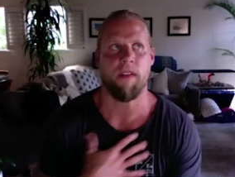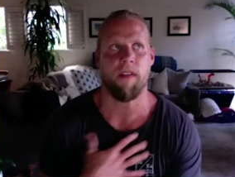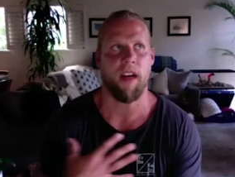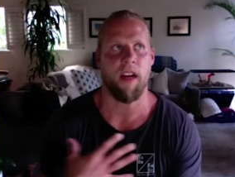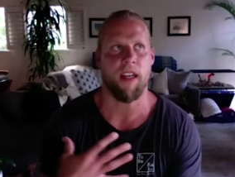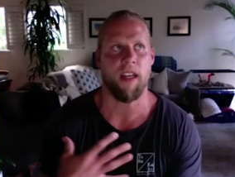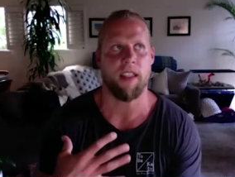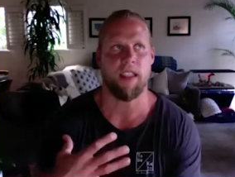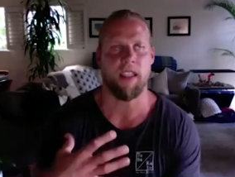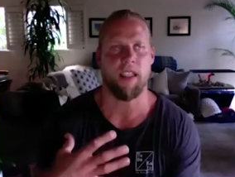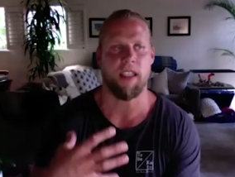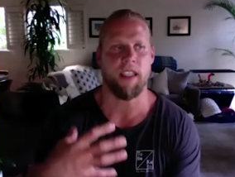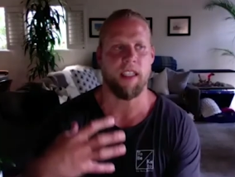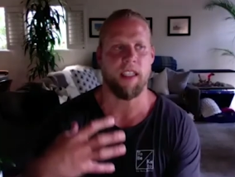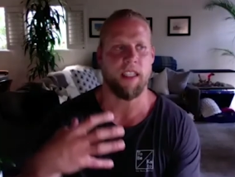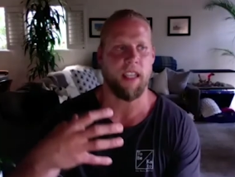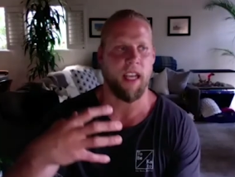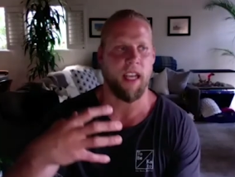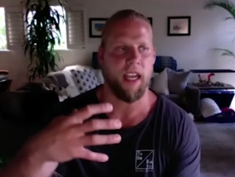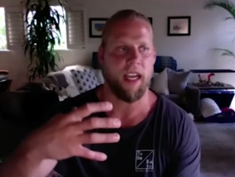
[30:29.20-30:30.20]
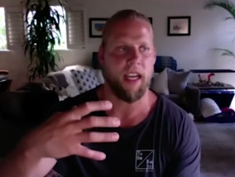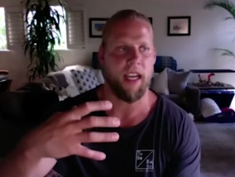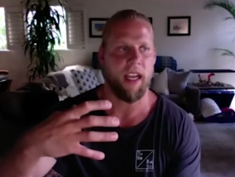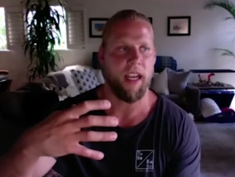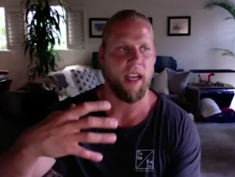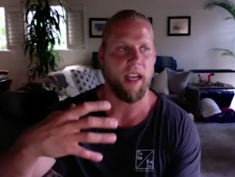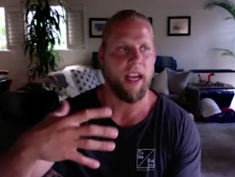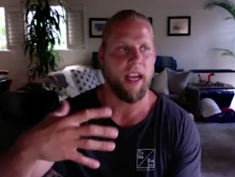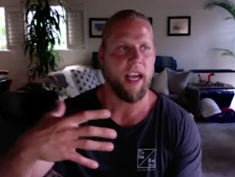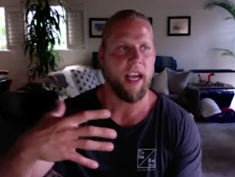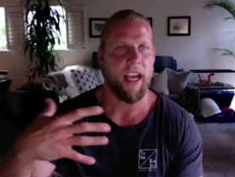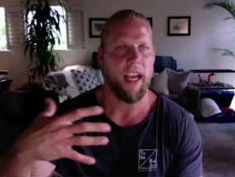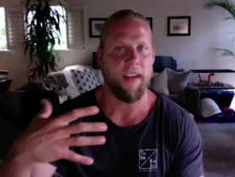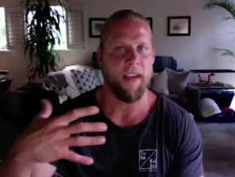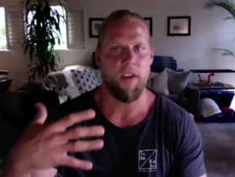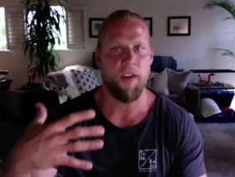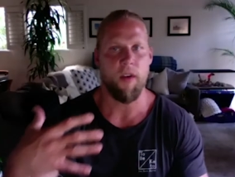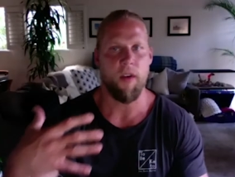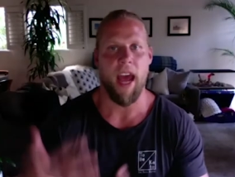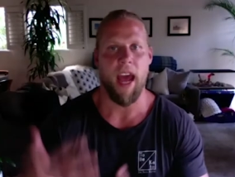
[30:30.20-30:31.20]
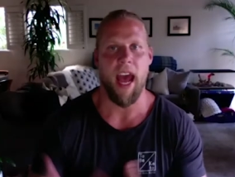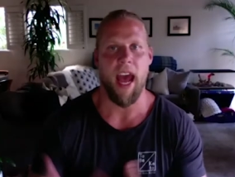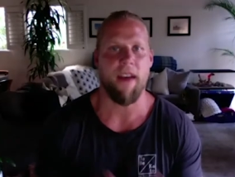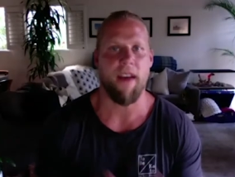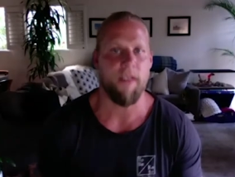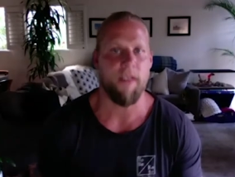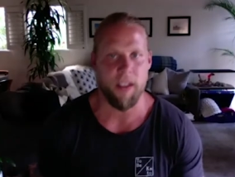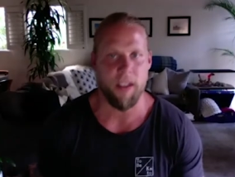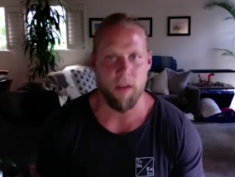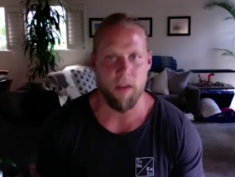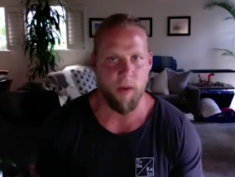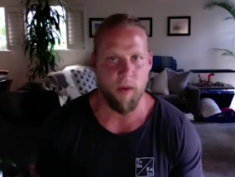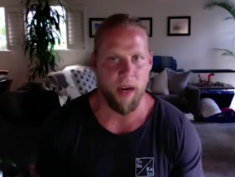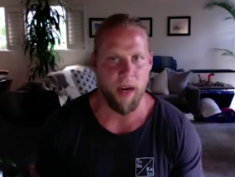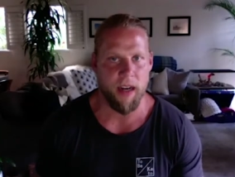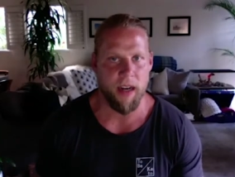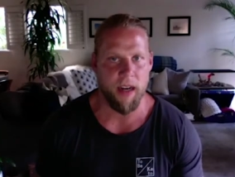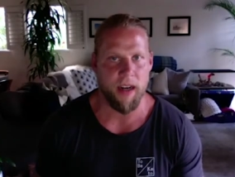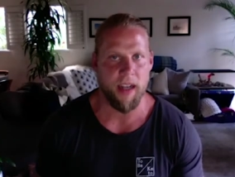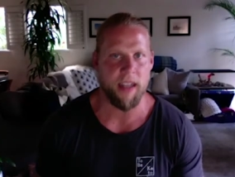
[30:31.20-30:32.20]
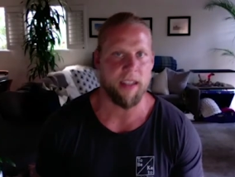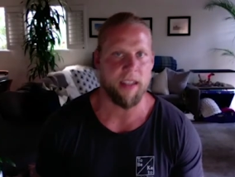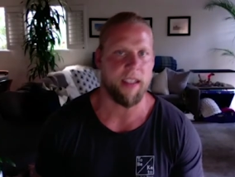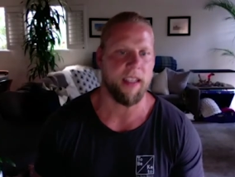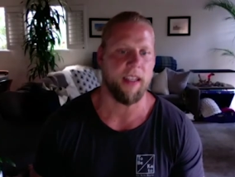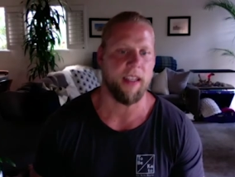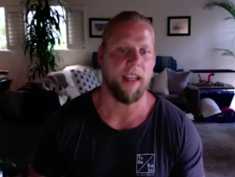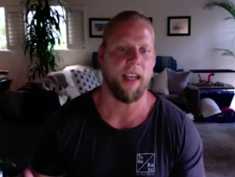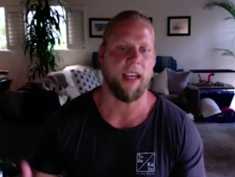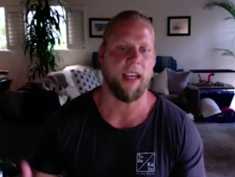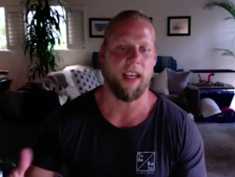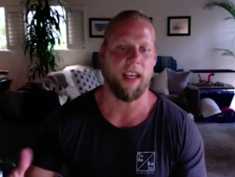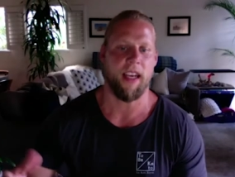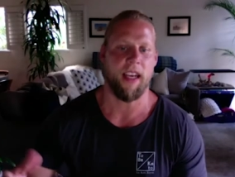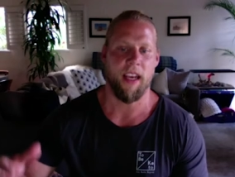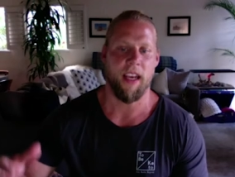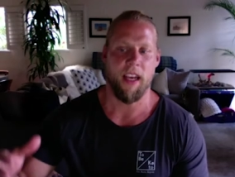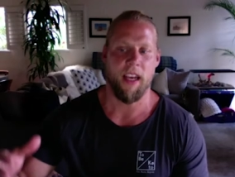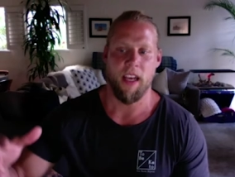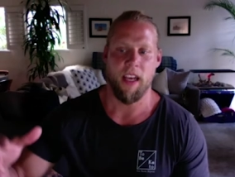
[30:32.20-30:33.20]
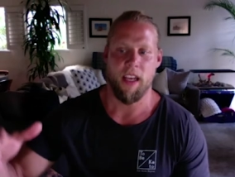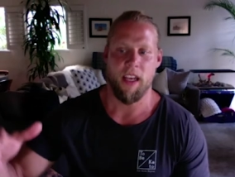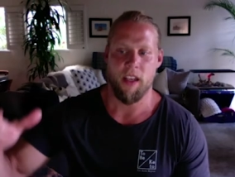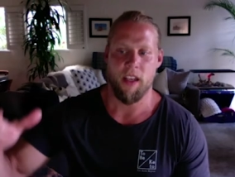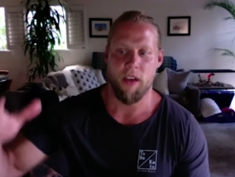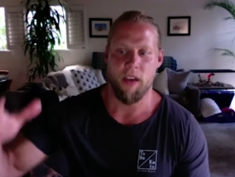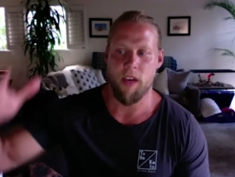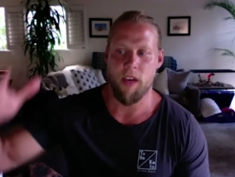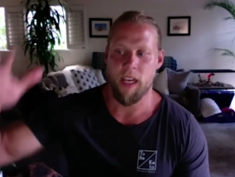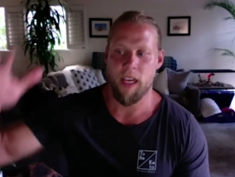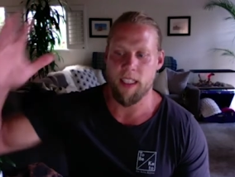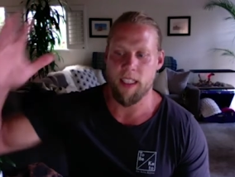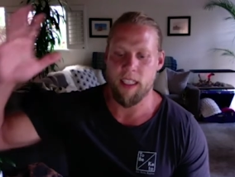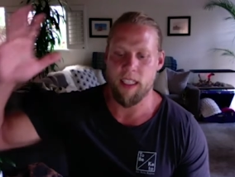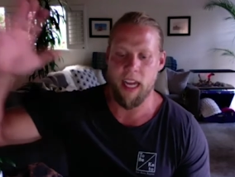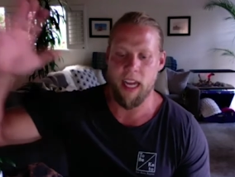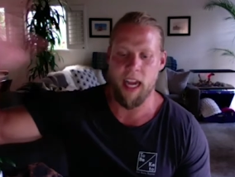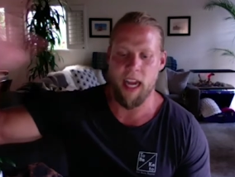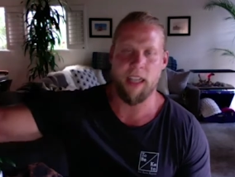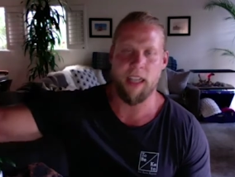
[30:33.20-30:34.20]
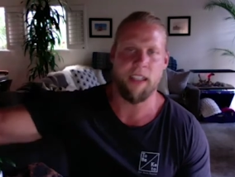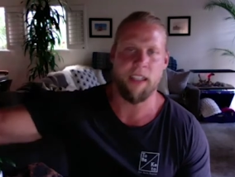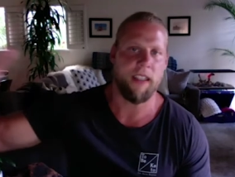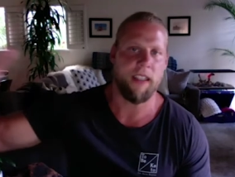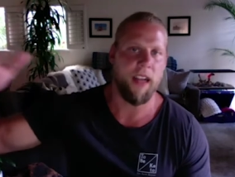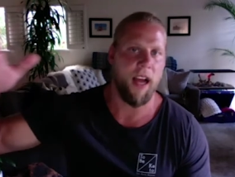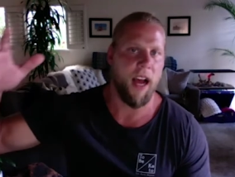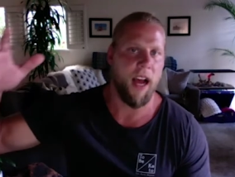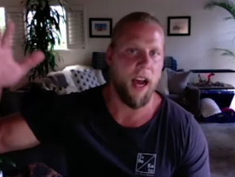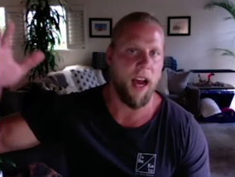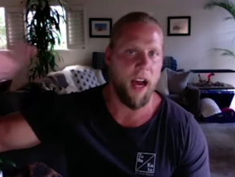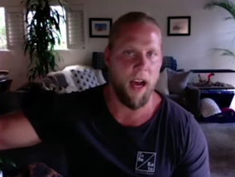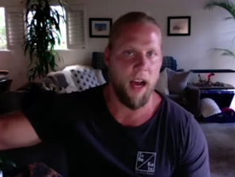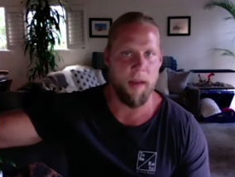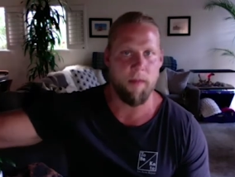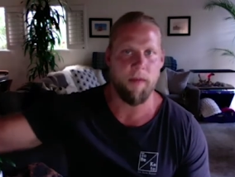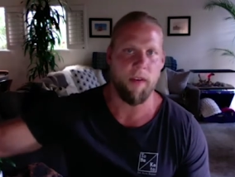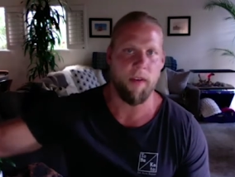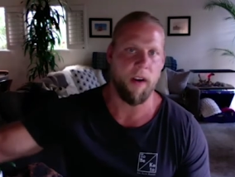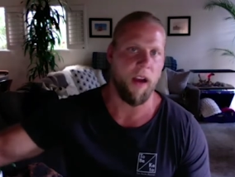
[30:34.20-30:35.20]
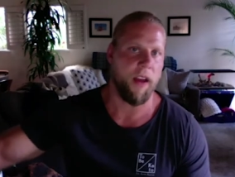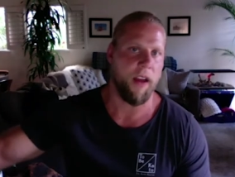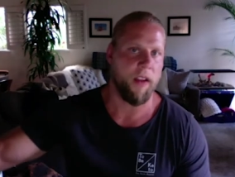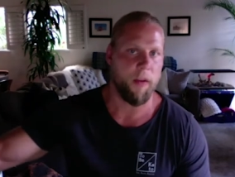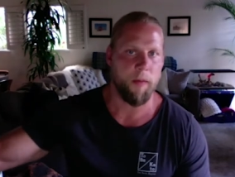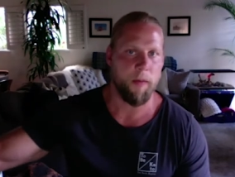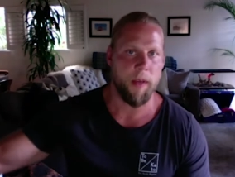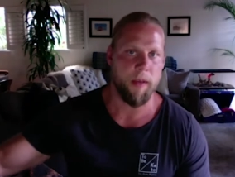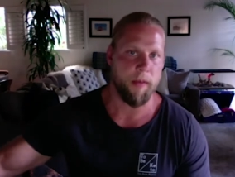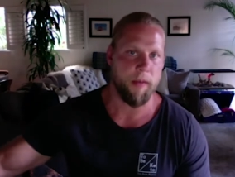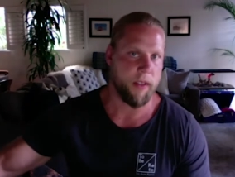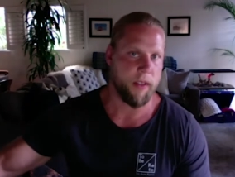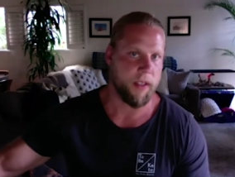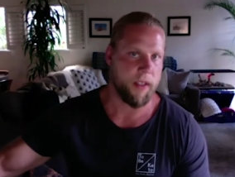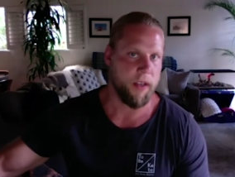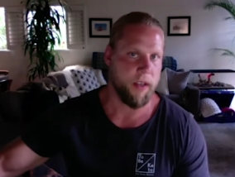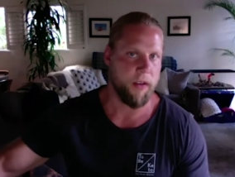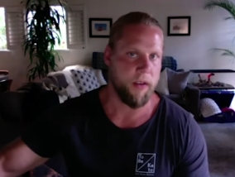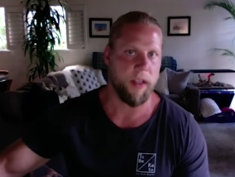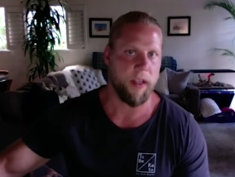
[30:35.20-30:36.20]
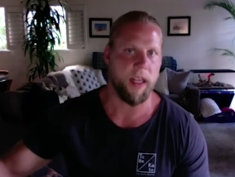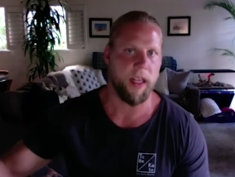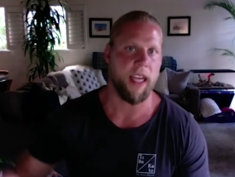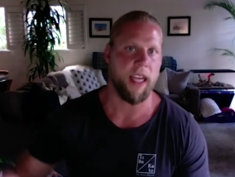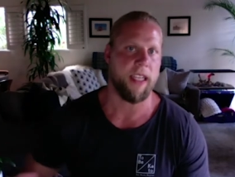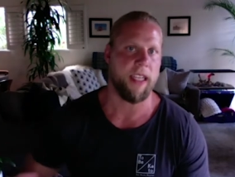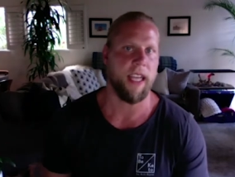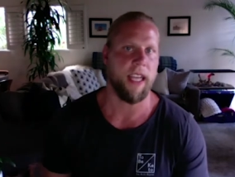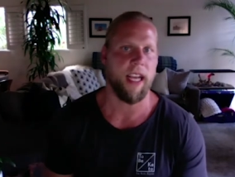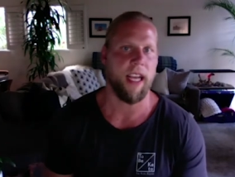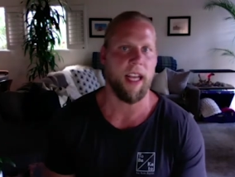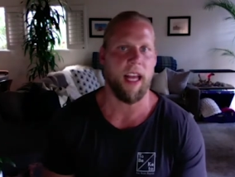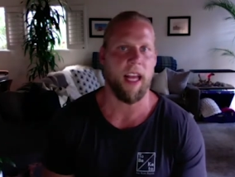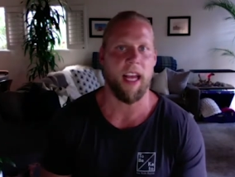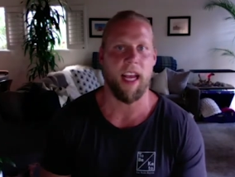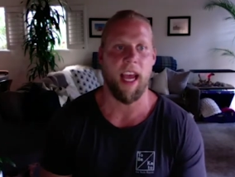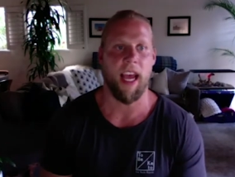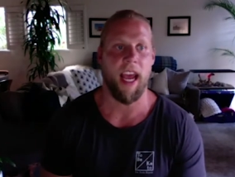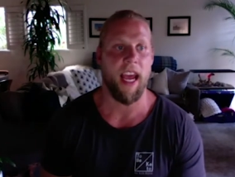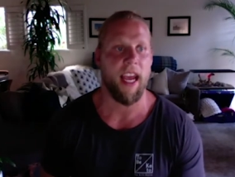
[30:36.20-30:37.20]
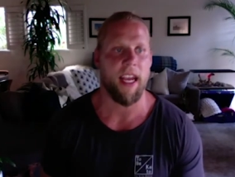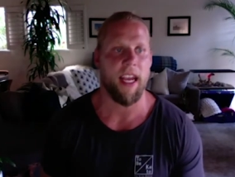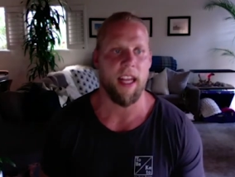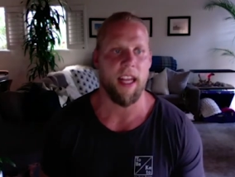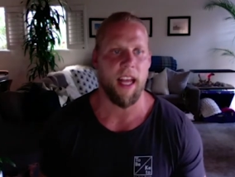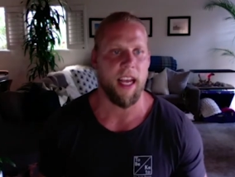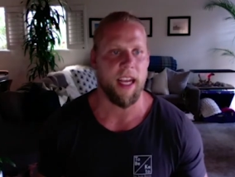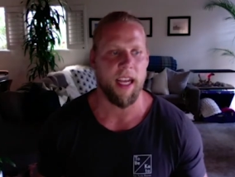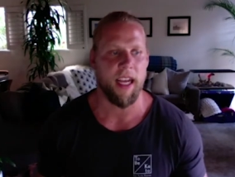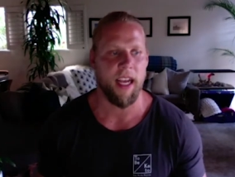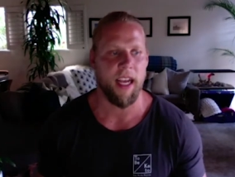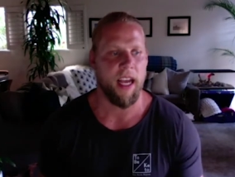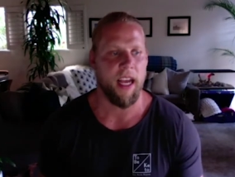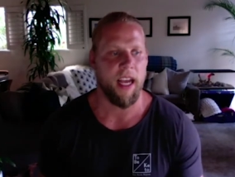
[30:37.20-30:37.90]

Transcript: us to just like if you have this awareness and like you can stand up for other people too and like say like hey like